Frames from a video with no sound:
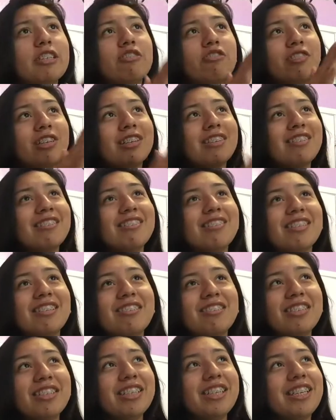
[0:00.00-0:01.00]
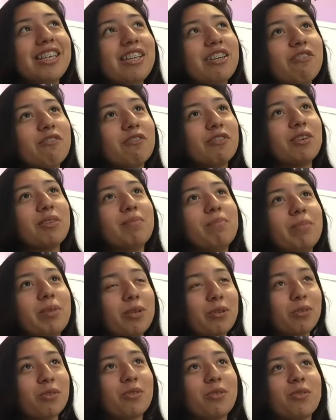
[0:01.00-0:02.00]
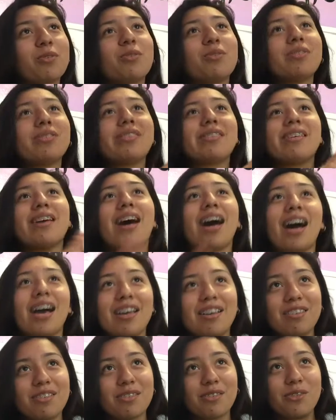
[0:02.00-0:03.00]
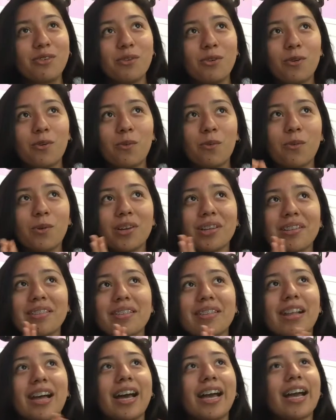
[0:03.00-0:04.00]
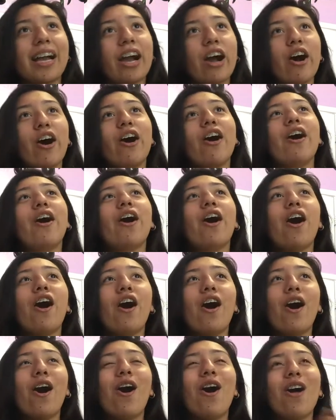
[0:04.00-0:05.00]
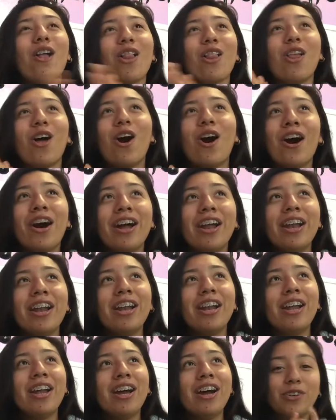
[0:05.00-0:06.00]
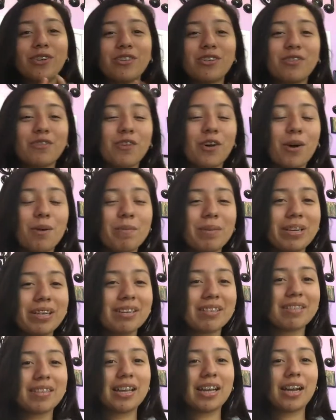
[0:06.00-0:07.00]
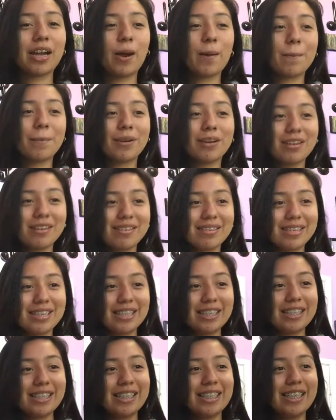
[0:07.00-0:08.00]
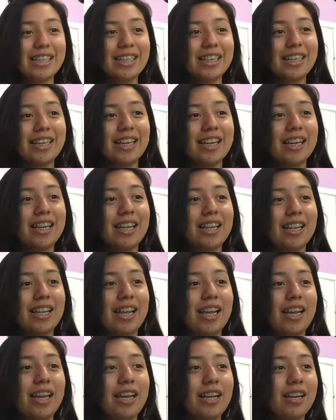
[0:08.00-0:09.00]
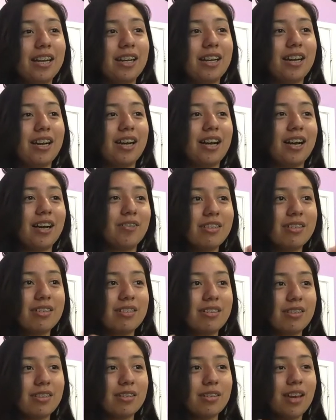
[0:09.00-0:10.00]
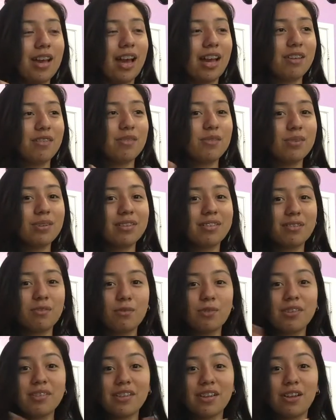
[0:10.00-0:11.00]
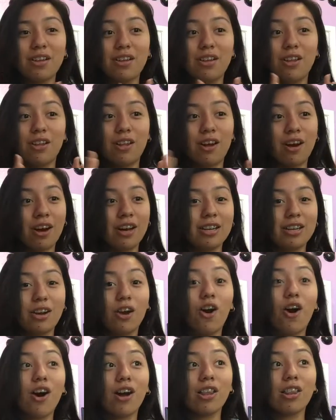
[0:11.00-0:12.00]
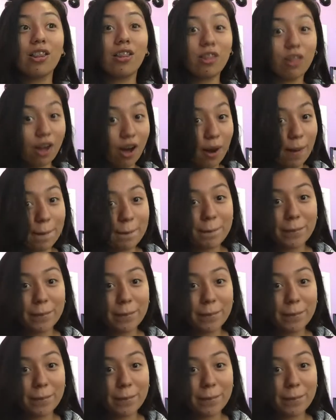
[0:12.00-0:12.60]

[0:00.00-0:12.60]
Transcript: Transitioning from middle school to high school was like a lot First of all, because like personally, like this the high school was a lot, a lot